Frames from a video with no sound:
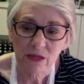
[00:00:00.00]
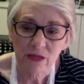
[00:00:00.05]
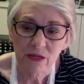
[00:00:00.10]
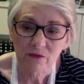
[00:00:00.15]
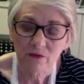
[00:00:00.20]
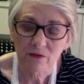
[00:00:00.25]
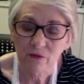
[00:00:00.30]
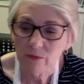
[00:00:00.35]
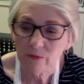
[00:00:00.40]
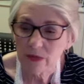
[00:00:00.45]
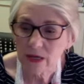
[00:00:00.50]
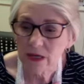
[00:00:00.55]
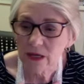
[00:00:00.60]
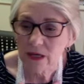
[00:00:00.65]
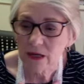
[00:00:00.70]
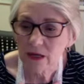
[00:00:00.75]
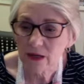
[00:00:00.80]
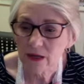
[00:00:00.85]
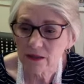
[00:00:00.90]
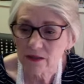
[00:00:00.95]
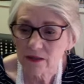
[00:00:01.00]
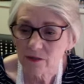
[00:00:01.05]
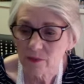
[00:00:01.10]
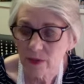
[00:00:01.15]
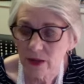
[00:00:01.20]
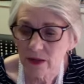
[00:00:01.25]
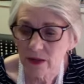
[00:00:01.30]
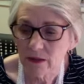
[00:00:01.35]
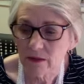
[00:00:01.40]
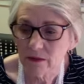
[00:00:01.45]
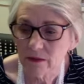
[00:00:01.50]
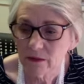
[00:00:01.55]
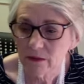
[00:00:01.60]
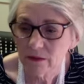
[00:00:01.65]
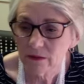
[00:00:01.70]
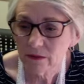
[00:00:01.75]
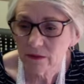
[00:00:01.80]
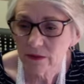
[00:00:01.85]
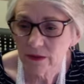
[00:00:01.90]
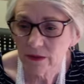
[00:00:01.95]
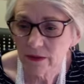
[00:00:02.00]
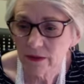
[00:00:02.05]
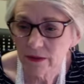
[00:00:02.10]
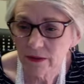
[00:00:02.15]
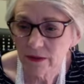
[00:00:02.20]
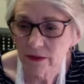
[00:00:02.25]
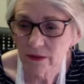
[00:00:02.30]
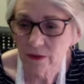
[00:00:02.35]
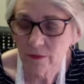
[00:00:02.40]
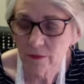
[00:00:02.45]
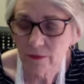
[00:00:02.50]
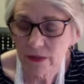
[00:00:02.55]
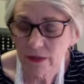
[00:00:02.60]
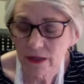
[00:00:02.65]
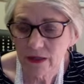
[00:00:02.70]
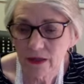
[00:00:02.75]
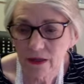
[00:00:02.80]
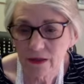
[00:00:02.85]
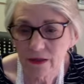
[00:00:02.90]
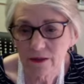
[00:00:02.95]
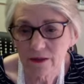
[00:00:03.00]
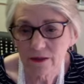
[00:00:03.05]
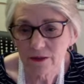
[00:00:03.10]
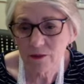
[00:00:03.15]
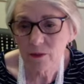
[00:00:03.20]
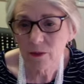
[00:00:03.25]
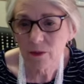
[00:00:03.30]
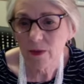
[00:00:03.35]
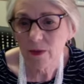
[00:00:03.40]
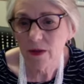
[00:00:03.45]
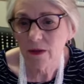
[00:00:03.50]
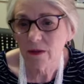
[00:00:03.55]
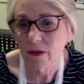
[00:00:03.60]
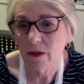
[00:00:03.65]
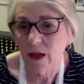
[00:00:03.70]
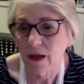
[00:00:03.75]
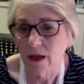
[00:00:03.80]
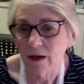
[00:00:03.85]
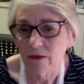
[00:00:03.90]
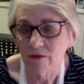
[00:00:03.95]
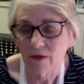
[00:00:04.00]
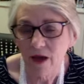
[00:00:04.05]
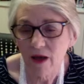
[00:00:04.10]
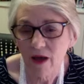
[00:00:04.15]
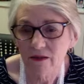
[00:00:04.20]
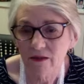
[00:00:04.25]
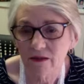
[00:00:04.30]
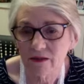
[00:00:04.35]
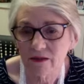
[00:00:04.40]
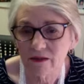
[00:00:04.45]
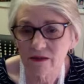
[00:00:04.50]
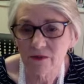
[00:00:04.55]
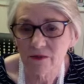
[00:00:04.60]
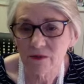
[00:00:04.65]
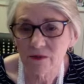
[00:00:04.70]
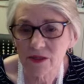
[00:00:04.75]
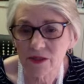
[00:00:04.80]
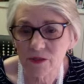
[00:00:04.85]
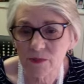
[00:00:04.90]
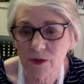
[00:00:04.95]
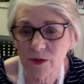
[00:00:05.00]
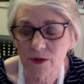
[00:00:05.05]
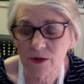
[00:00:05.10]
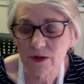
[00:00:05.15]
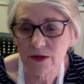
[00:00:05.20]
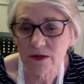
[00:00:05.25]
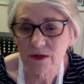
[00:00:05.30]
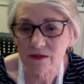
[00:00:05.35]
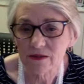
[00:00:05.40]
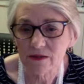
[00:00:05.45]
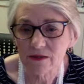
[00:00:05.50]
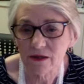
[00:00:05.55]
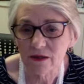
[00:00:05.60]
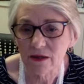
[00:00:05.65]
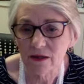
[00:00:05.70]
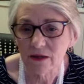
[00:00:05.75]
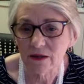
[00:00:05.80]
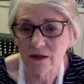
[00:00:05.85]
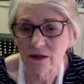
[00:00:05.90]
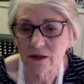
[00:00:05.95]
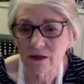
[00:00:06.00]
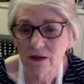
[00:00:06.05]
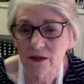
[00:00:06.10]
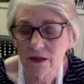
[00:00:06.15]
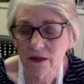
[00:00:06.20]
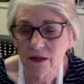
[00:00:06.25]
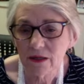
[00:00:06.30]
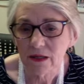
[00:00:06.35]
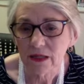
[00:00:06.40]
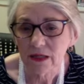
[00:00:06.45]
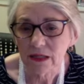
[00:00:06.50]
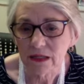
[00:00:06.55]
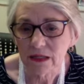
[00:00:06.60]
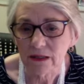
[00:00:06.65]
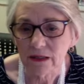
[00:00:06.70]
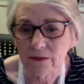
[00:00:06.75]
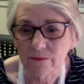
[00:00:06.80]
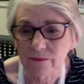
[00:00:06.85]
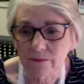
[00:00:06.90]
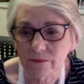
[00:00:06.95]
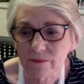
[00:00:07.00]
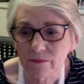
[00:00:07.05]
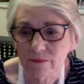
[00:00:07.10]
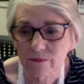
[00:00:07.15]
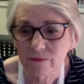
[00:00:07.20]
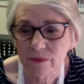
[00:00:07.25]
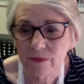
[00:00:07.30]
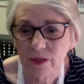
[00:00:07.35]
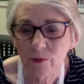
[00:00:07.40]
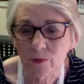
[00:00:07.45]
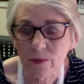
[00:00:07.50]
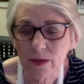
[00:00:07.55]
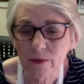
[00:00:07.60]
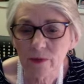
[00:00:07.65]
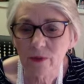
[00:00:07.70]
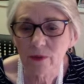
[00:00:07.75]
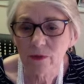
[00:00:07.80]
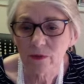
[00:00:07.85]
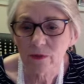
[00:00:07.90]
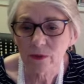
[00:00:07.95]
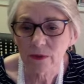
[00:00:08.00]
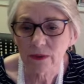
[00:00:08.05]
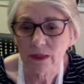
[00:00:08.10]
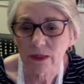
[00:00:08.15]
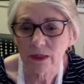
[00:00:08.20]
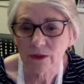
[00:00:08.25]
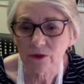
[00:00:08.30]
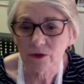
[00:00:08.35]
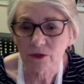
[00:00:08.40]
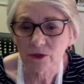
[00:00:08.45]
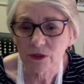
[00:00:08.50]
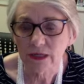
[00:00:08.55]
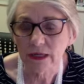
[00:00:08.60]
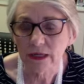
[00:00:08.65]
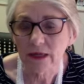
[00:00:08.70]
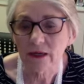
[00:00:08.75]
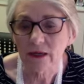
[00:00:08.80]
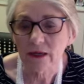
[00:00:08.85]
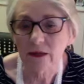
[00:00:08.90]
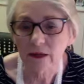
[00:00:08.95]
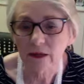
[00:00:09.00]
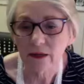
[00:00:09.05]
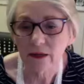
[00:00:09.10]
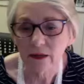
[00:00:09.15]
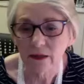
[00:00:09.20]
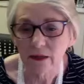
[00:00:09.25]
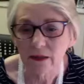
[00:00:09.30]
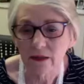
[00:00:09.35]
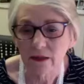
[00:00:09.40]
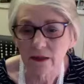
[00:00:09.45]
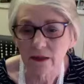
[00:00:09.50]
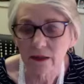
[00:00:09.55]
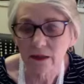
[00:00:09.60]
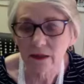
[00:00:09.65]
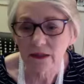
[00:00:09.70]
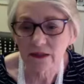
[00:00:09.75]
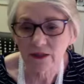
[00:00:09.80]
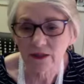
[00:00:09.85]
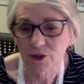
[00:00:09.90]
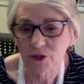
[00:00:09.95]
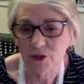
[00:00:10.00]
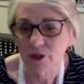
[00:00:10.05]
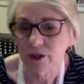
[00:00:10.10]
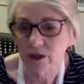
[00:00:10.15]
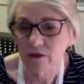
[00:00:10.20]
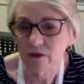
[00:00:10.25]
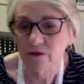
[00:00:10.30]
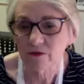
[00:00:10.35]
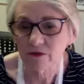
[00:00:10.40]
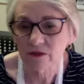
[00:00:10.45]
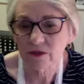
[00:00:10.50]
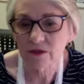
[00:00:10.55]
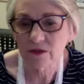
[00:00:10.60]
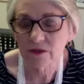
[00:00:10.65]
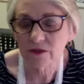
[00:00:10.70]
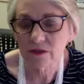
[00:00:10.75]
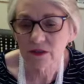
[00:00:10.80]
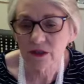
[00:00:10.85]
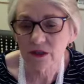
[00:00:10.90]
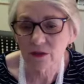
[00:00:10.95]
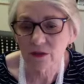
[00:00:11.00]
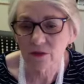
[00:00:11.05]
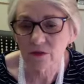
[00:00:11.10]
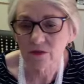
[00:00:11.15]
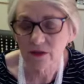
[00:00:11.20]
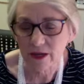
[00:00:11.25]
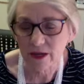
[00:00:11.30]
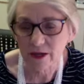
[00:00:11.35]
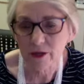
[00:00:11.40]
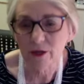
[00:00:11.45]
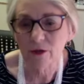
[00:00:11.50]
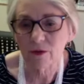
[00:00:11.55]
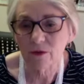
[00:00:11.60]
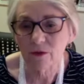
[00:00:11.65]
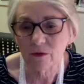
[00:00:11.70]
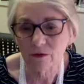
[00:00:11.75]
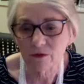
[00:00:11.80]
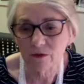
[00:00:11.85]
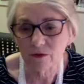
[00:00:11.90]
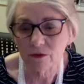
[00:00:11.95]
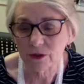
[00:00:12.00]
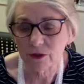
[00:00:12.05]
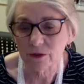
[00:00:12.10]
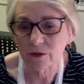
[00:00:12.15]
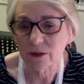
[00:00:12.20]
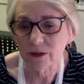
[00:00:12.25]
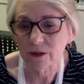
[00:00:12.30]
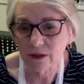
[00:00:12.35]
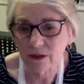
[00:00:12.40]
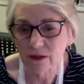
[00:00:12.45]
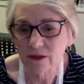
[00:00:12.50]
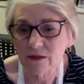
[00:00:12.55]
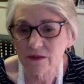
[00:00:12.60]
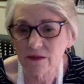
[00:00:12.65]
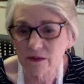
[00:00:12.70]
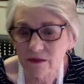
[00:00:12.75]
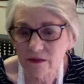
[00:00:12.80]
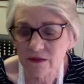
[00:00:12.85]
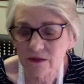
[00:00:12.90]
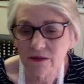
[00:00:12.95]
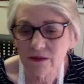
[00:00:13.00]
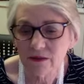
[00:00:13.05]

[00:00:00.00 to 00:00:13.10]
for me has been, you know, meeting these women that have had the same experience, and there are people who really understand, and that's such a gift. So thank you for doing this.